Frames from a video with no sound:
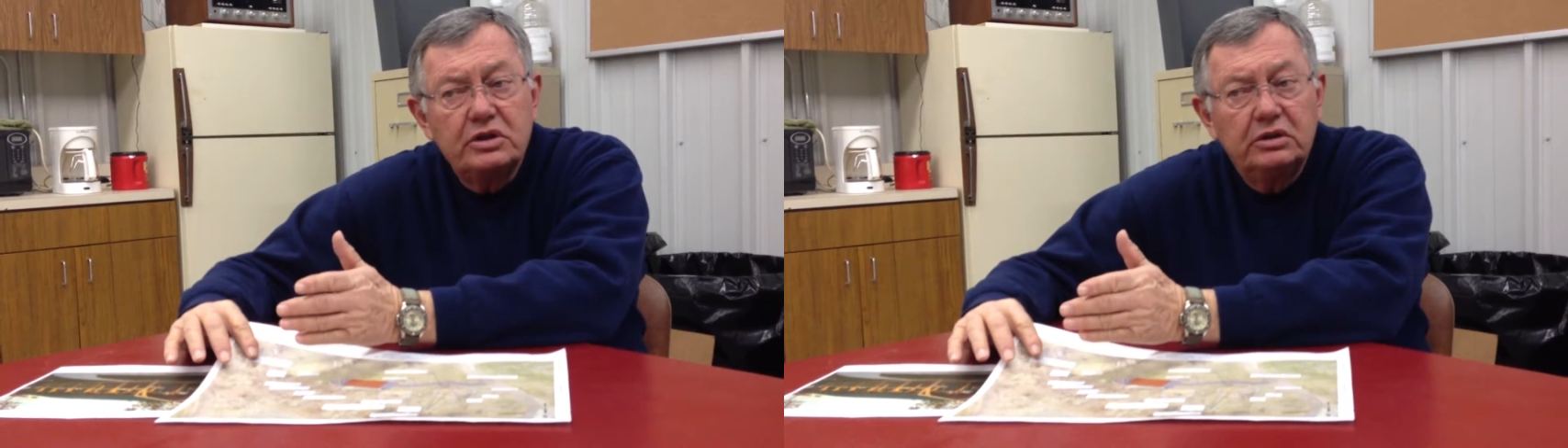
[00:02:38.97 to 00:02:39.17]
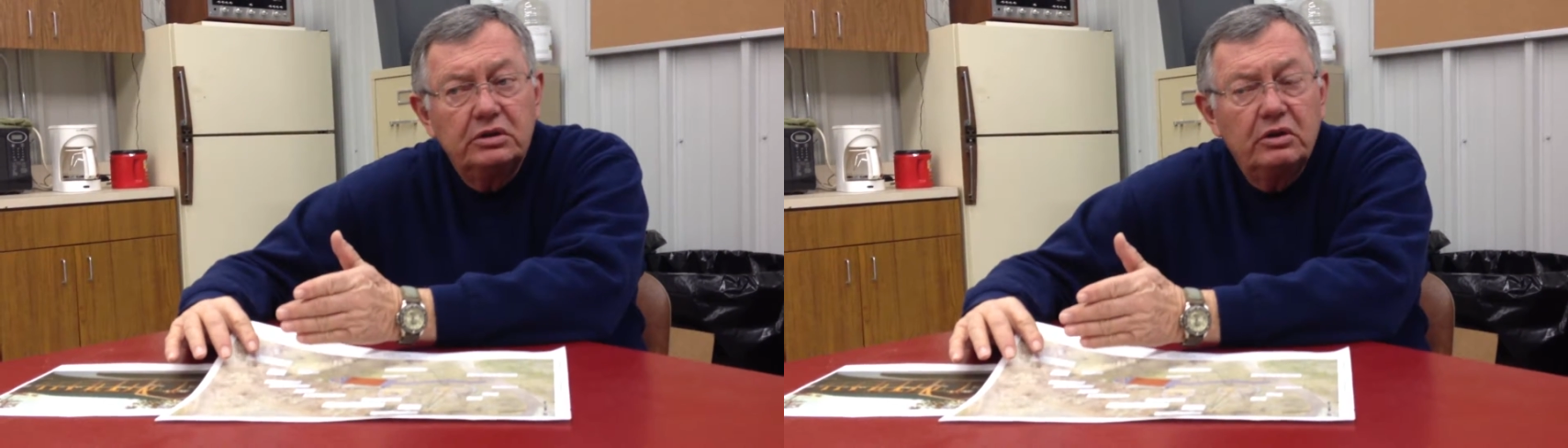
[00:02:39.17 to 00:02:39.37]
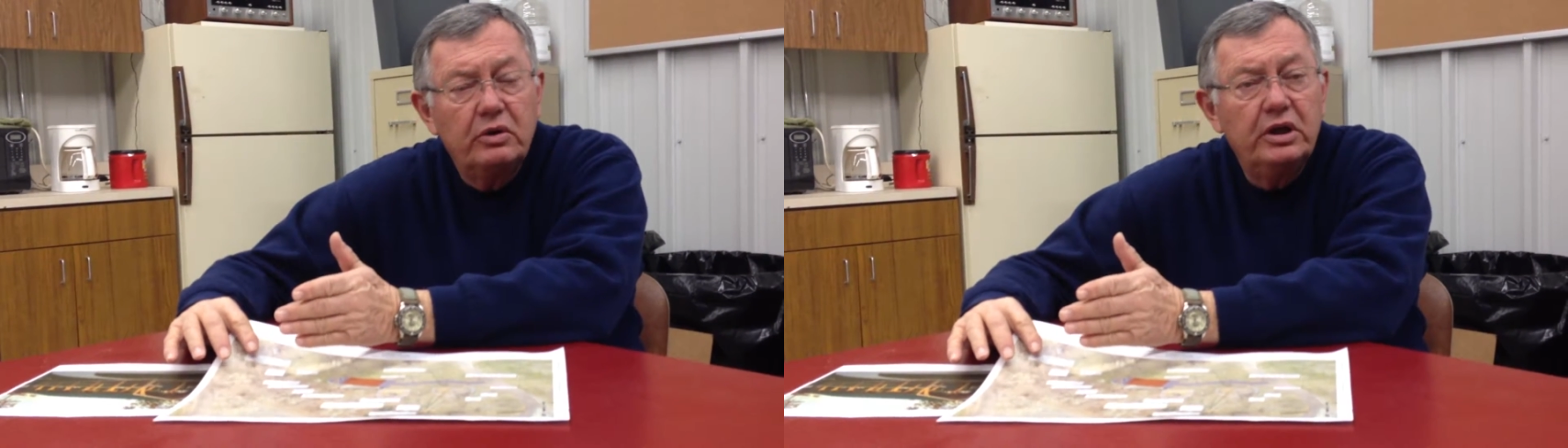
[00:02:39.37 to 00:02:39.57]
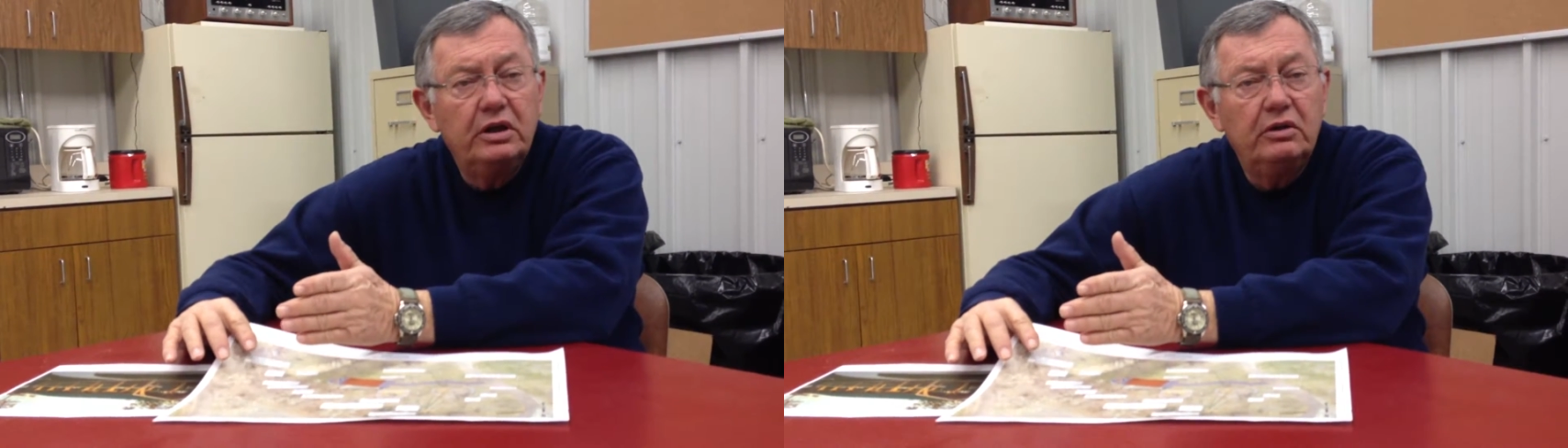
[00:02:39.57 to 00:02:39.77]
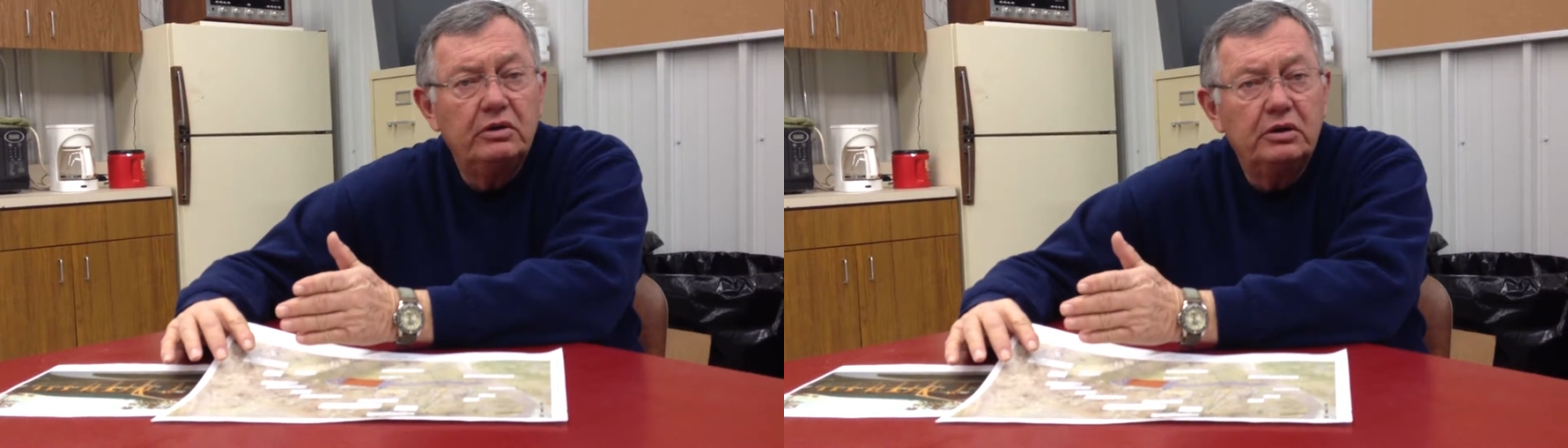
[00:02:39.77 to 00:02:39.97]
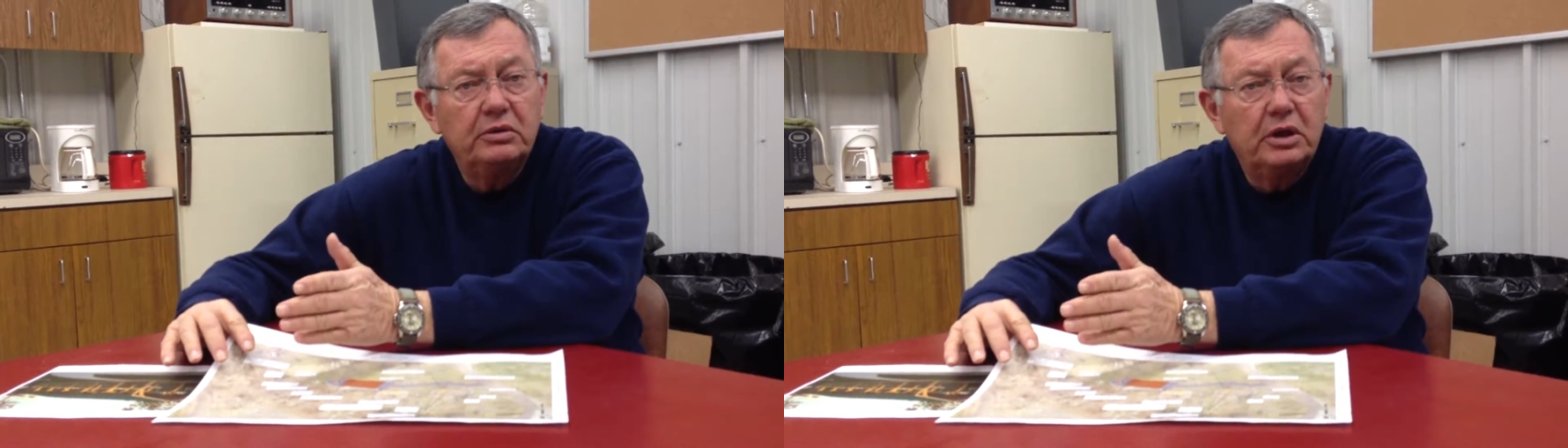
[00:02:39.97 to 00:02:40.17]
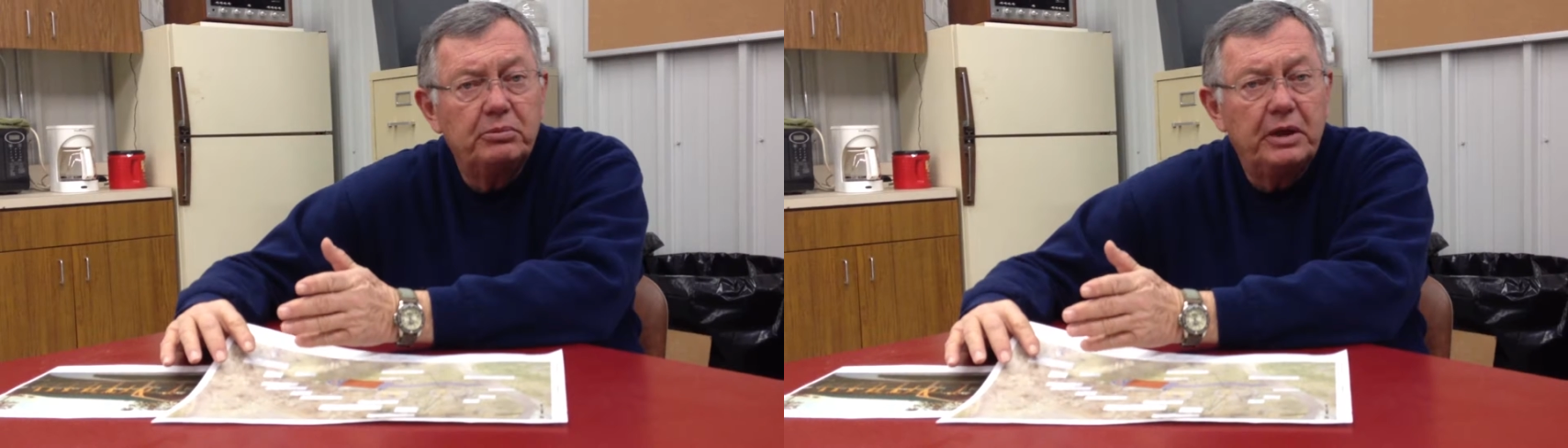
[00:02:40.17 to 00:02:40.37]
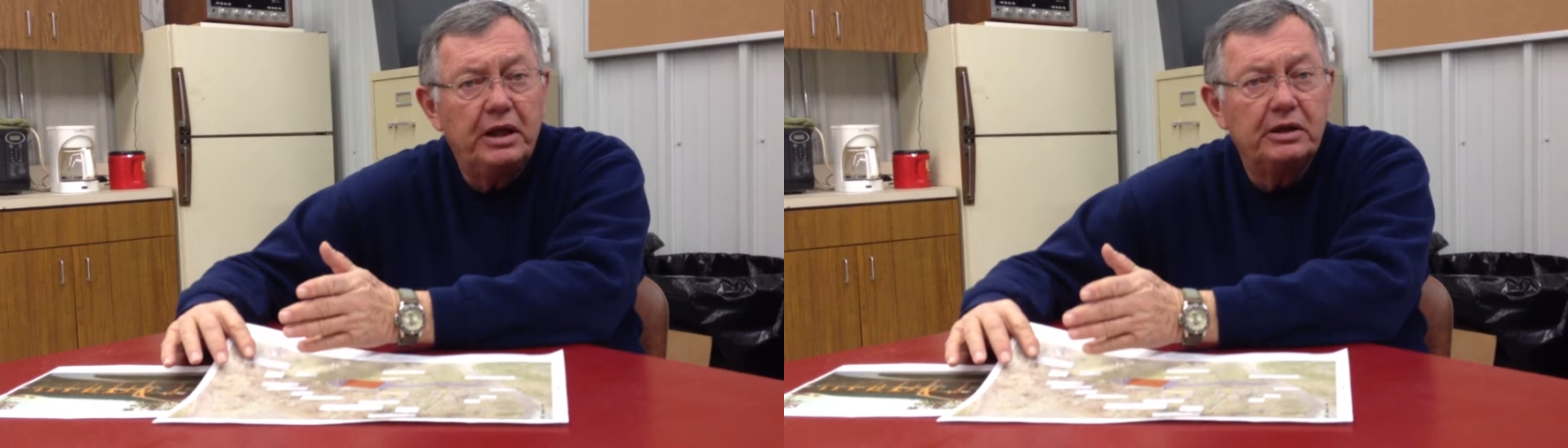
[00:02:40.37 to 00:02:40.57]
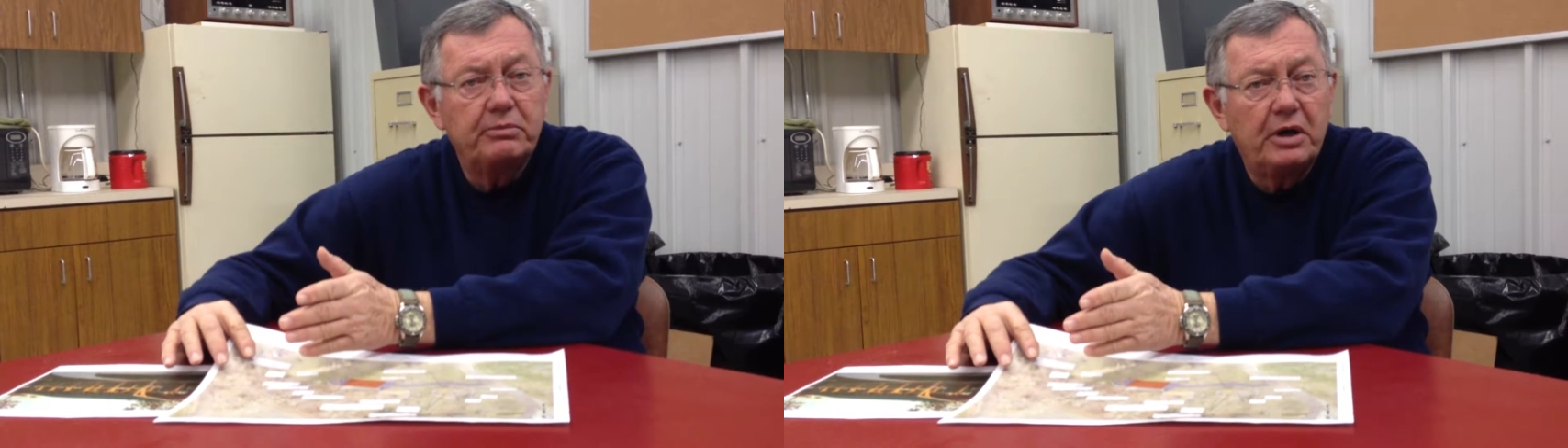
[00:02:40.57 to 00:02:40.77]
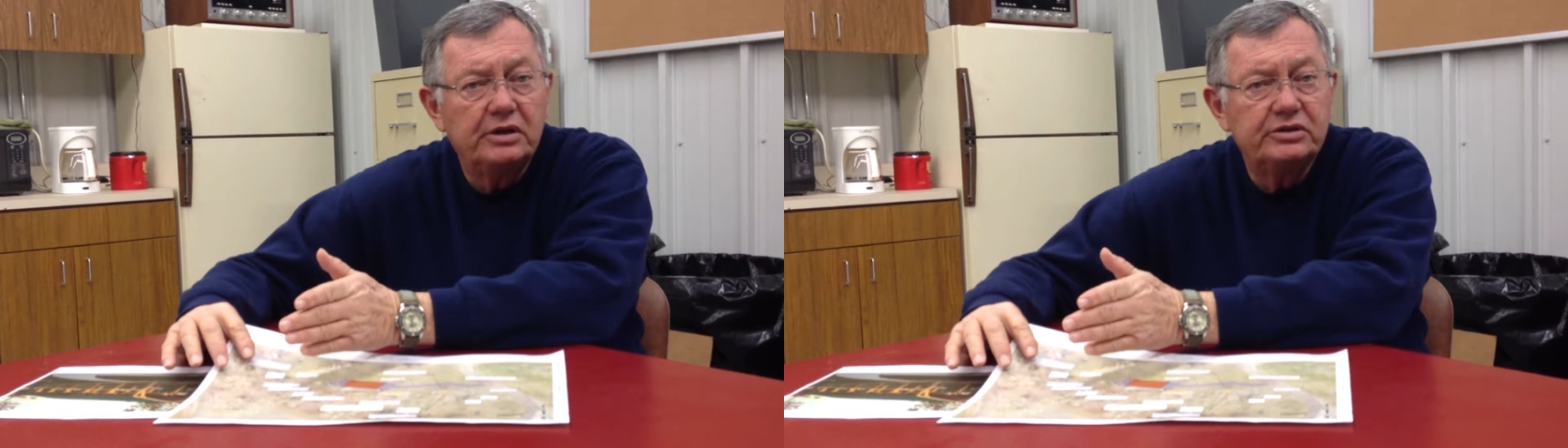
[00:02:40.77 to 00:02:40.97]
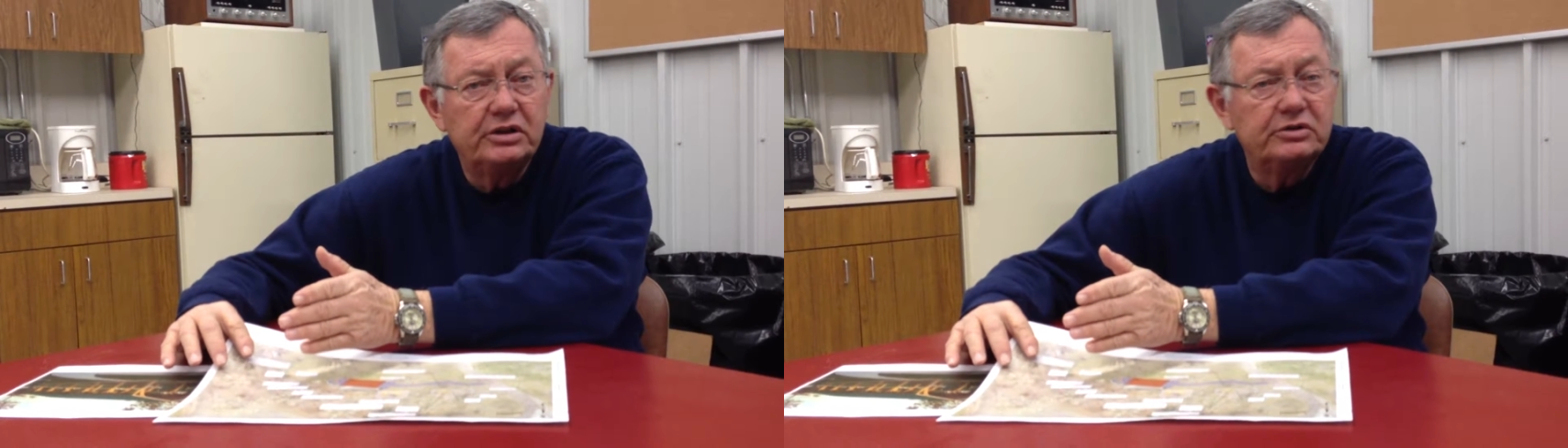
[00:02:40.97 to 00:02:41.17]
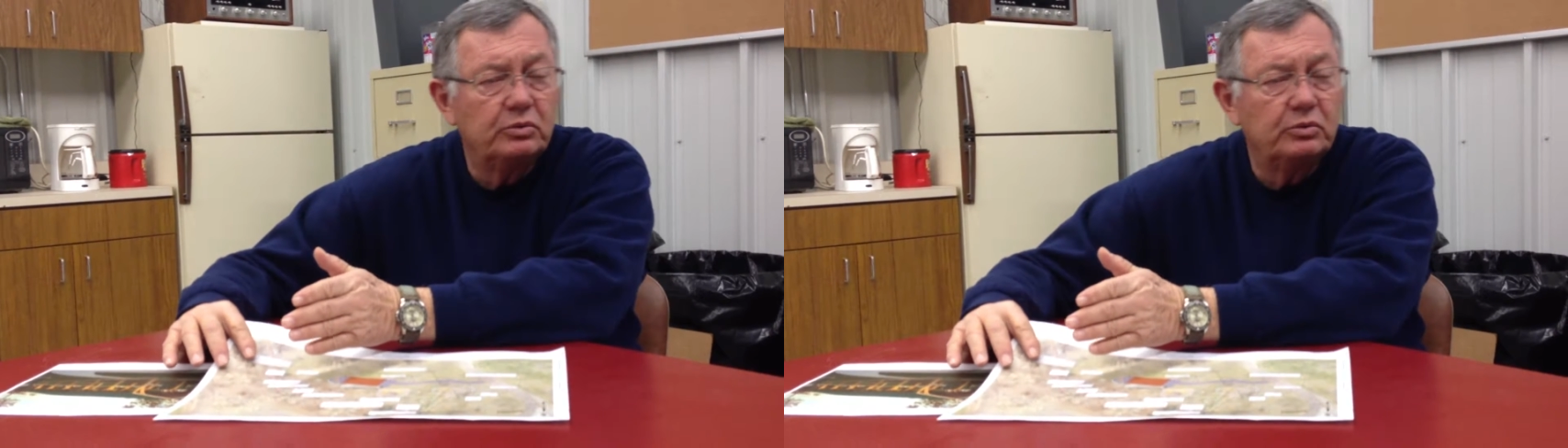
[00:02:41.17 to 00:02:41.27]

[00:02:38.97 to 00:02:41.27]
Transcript: in going into a planning process,